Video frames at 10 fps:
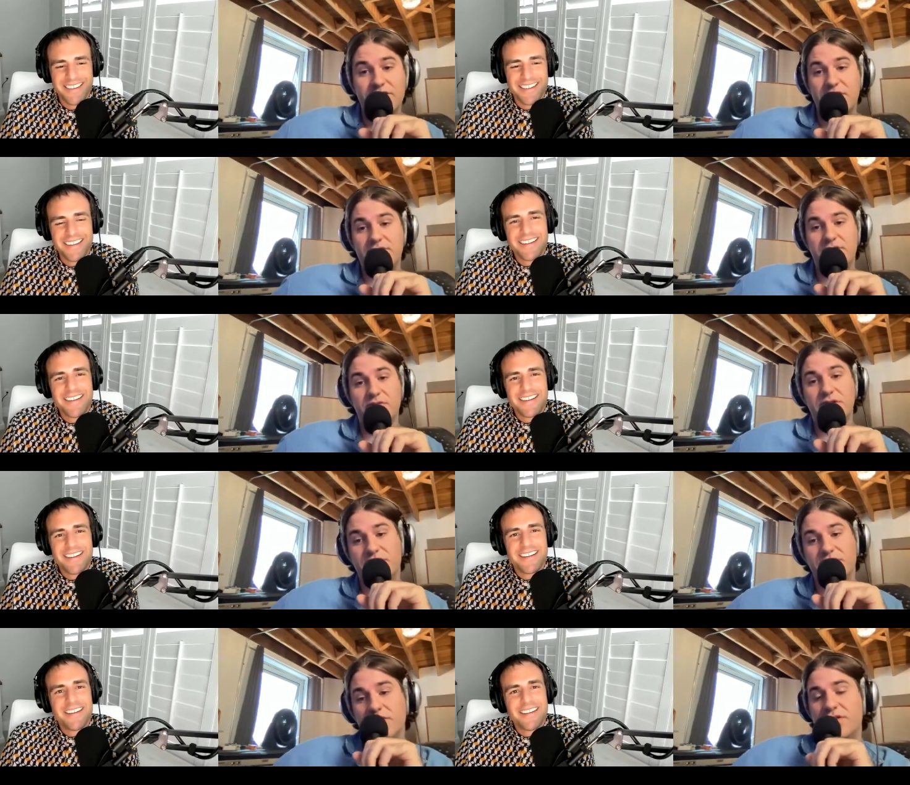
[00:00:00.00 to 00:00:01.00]
Speaker 1: stuff too in
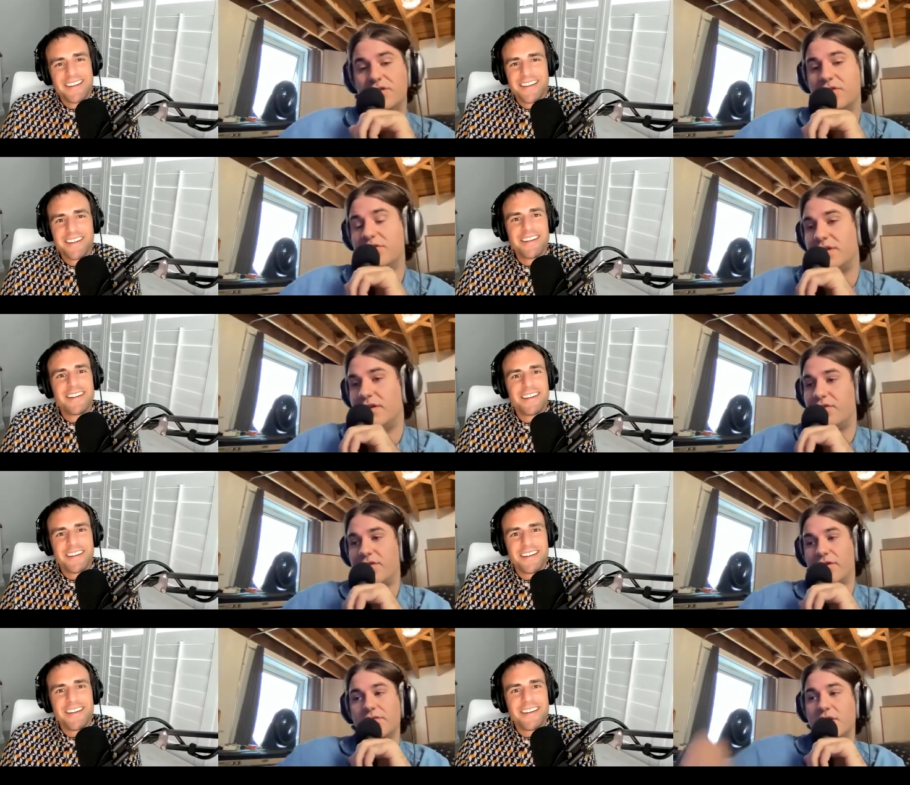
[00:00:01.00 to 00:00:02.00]
his early shows and
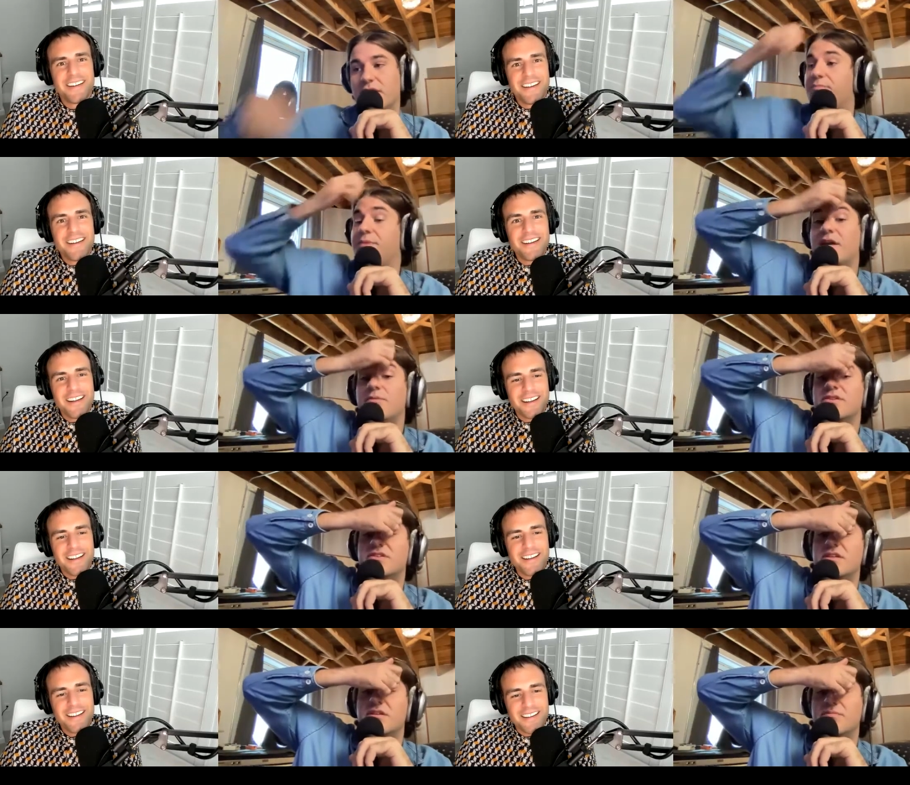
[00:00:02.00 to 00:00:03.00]
everything and being able to
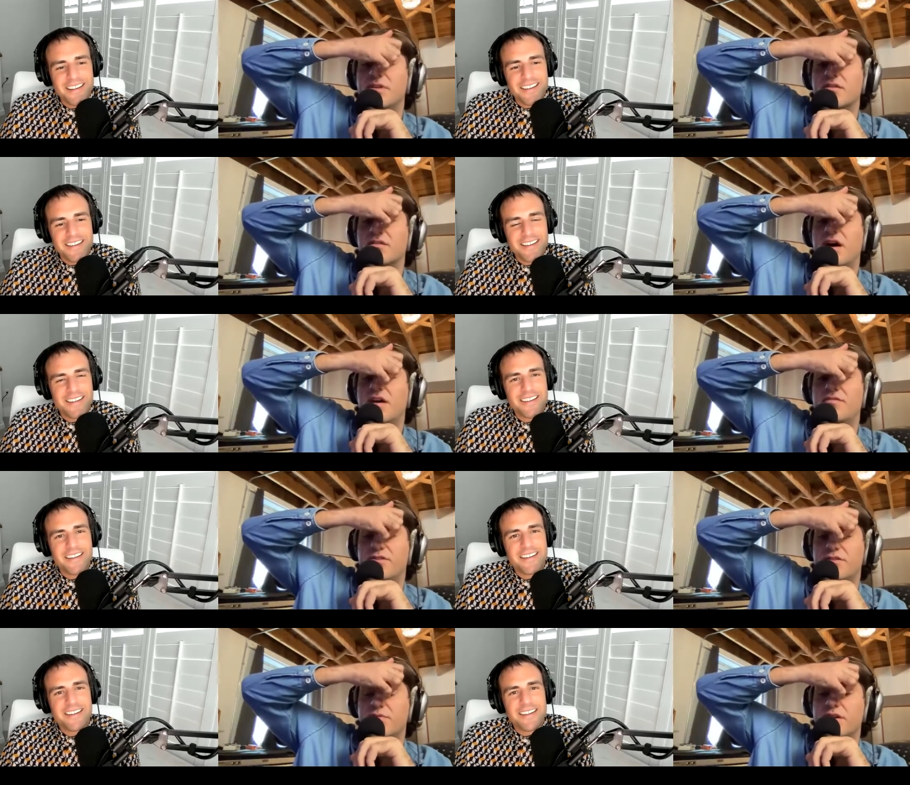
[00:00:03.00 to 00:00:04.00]
see him like live
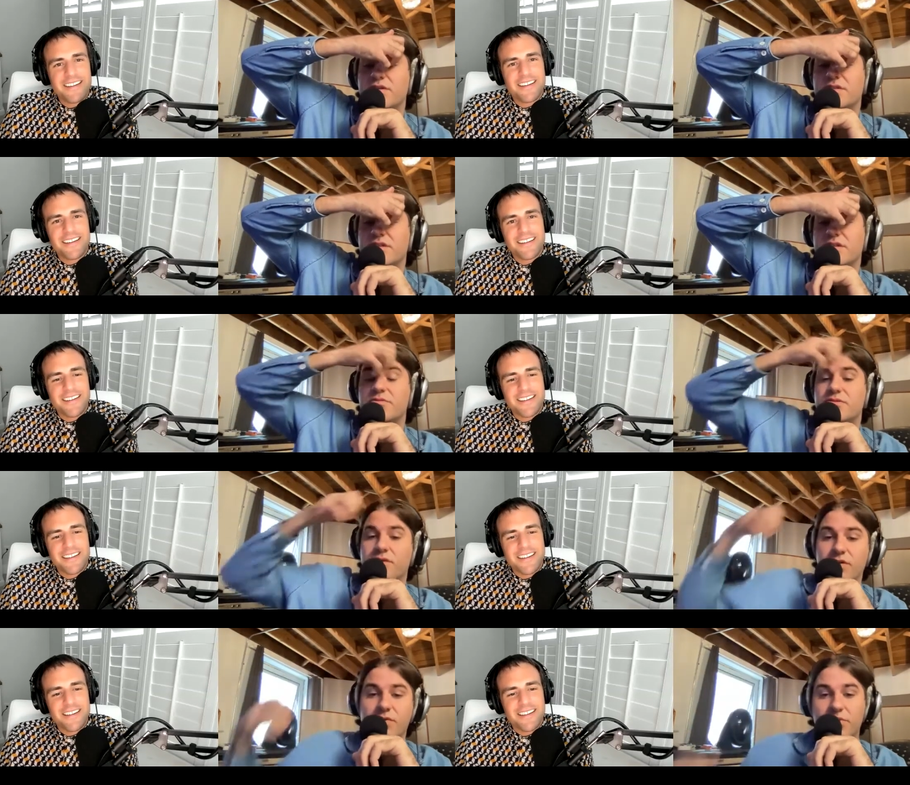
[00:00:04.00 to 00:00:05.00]
at the radio station
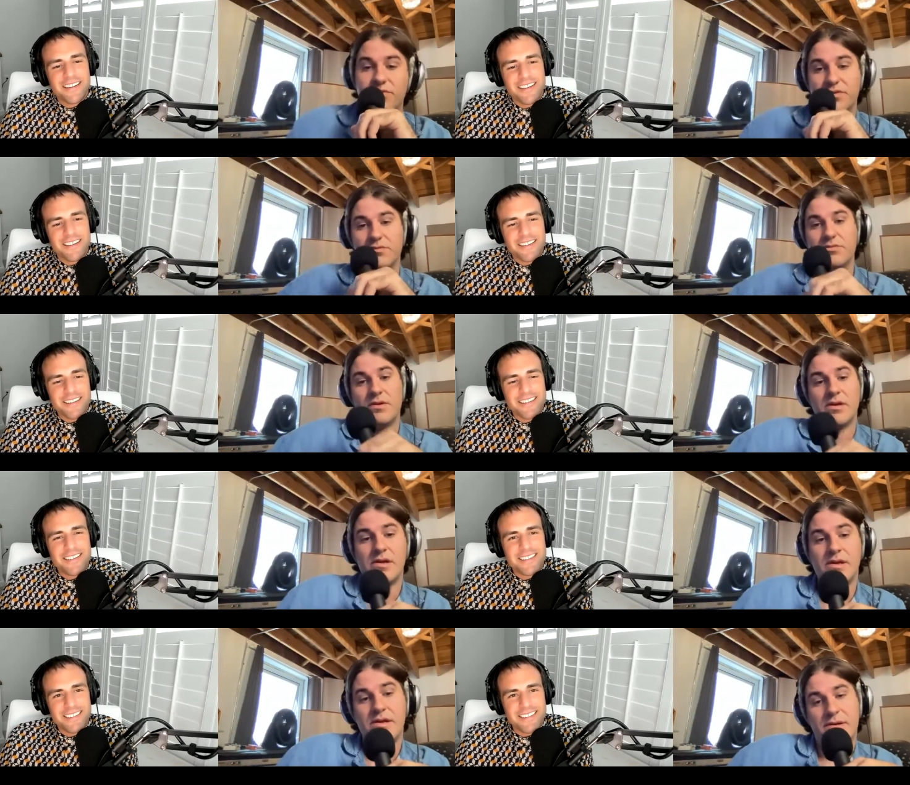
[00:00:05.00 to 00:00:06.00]
is very cool too
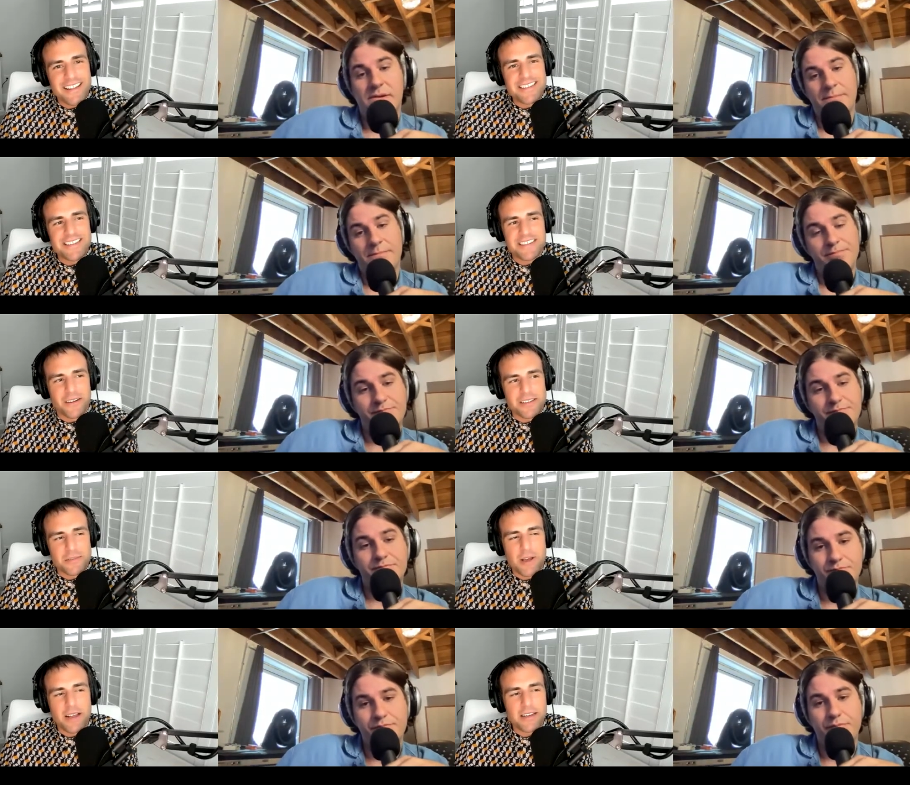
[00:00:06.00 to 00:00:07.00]
Speaker 2: that's so
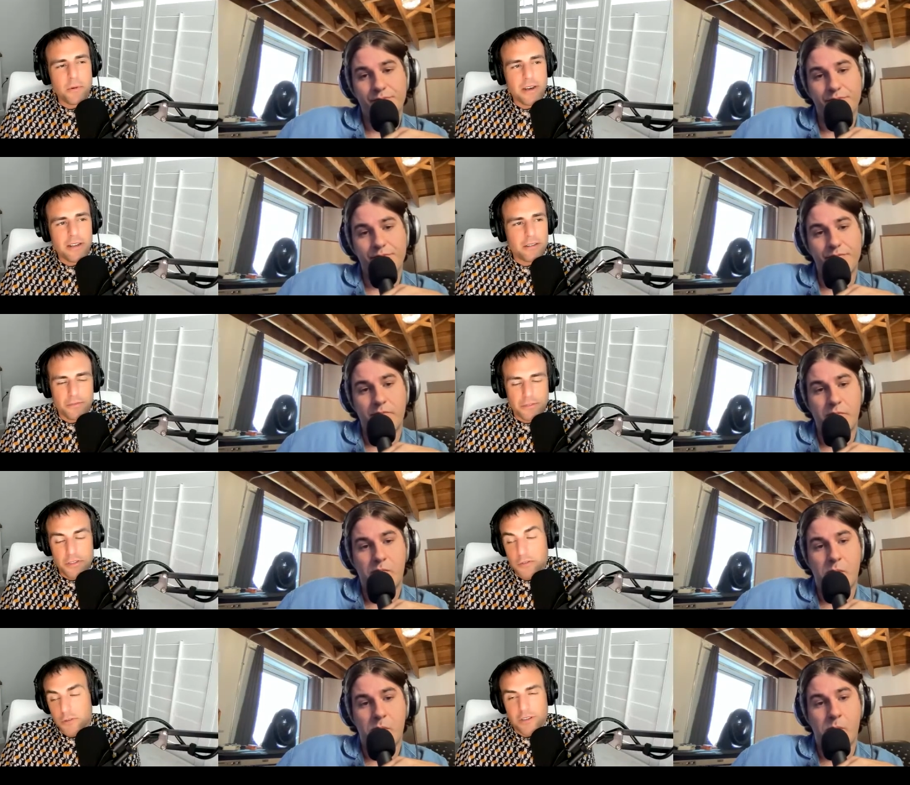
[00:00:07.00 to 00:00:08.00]
awesome i did radio
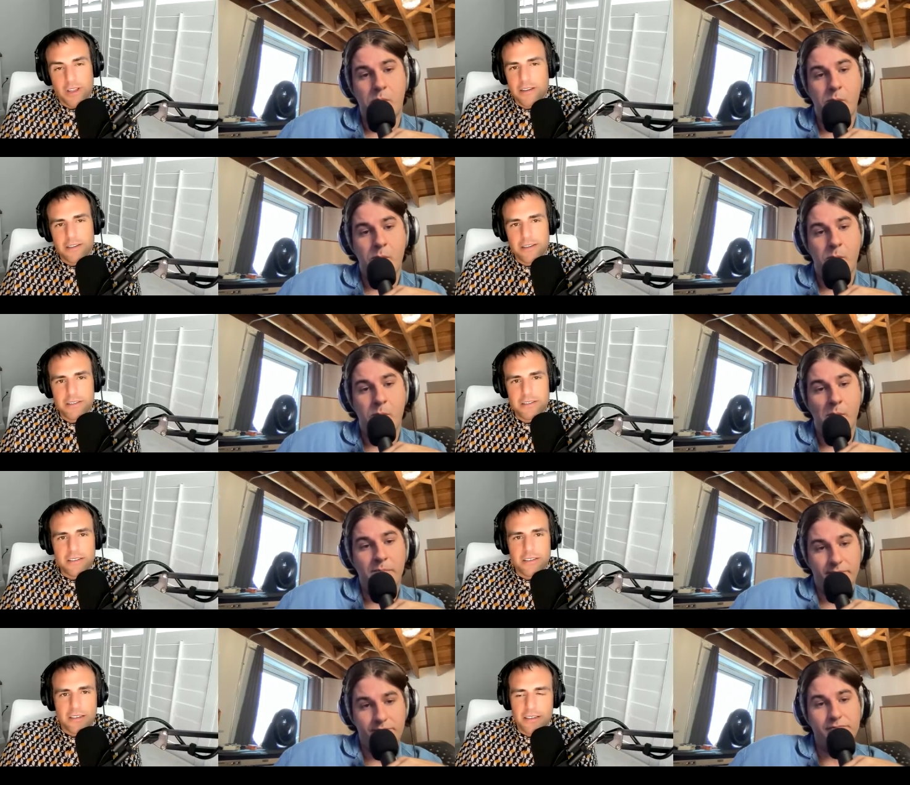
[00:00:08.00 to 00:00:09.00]
too for a lot of years
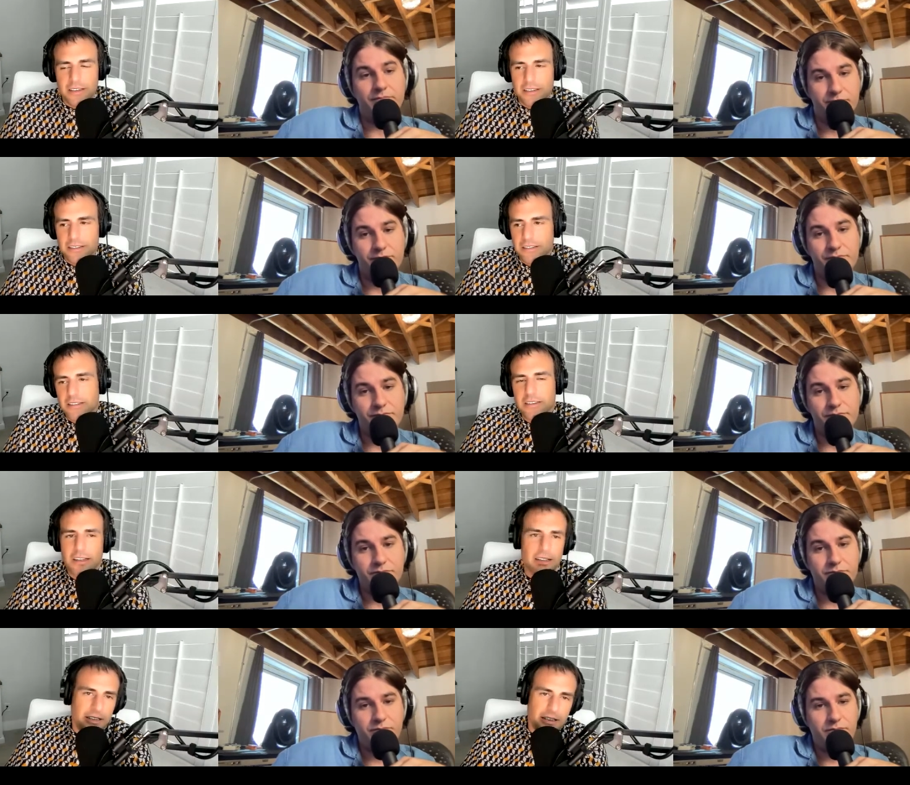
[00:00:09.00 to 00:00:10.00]
in in, in
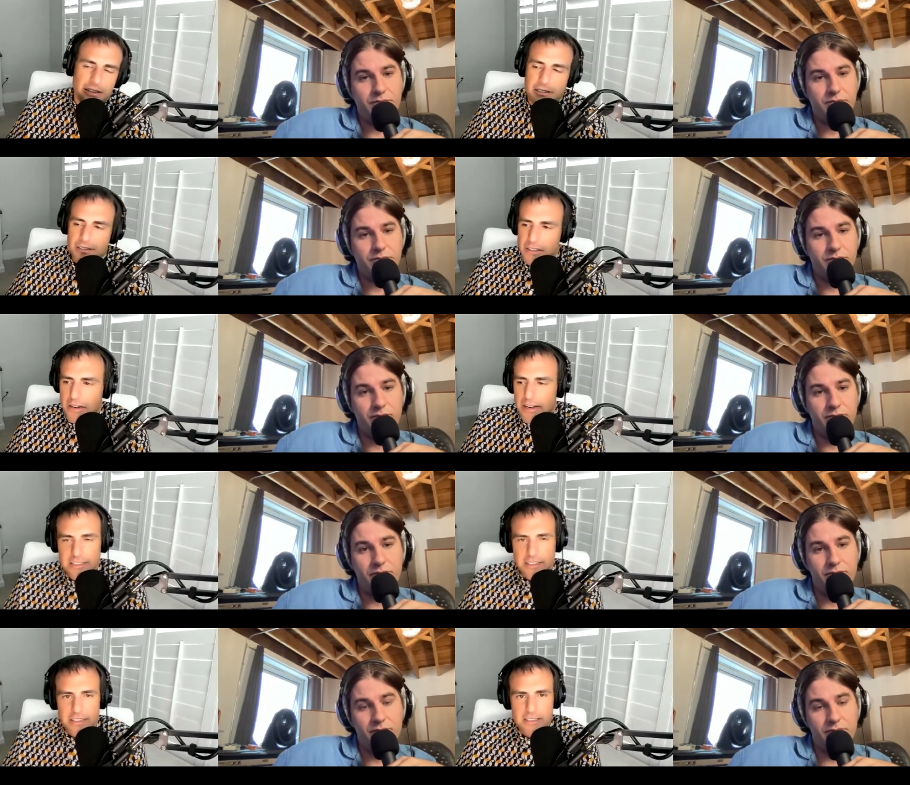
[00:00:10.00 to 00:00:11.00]
uh, here in the
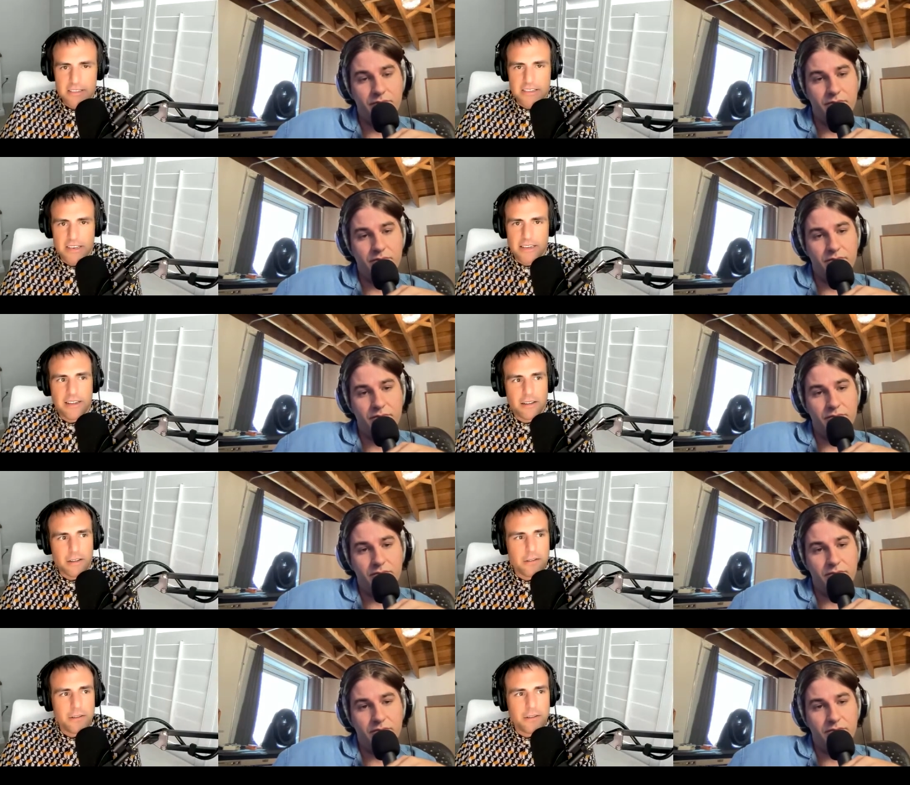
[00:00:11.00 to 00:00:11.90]
united states in san diego